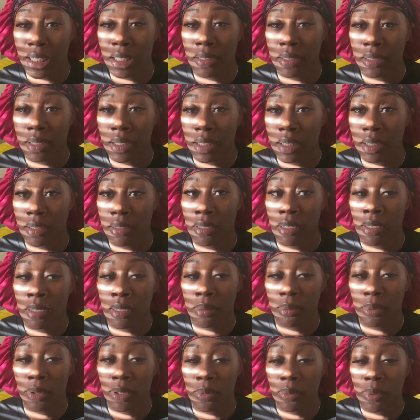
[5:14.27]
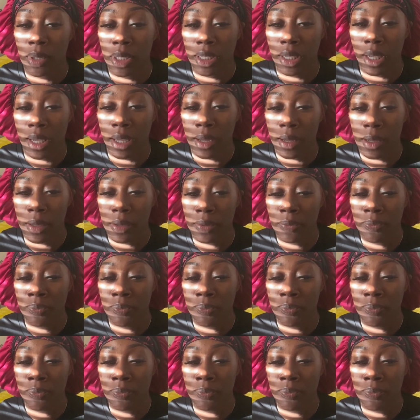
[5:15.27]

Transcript: and then I'm gonna work out